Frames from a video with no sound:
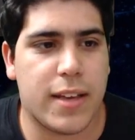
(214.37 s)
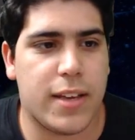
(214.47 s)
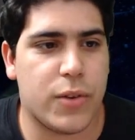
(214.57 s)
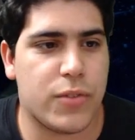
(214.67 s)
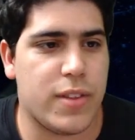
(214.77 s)

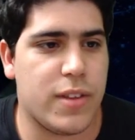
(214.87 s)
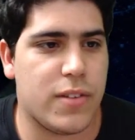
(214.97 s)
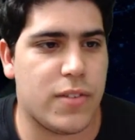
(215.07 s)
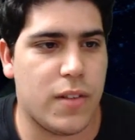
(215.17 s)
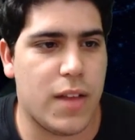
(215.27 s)
This
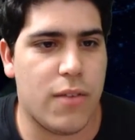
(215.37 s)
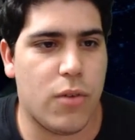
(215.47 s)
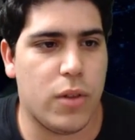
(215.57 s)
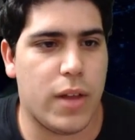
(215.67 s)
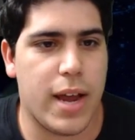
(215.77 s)
is the
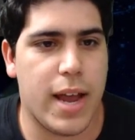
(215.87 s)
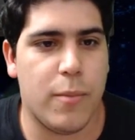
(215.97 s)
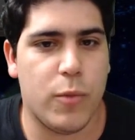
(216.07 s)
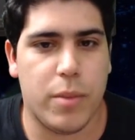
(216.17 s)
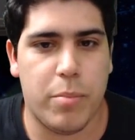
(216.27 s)
level that I am
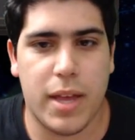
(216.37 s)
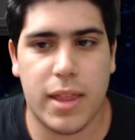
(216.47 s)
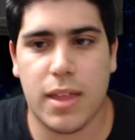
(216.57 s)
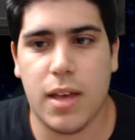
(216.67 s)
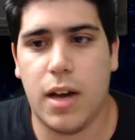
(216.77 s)
with the
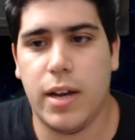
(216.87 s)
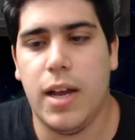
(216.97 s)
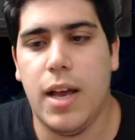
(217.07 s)
Pantheon,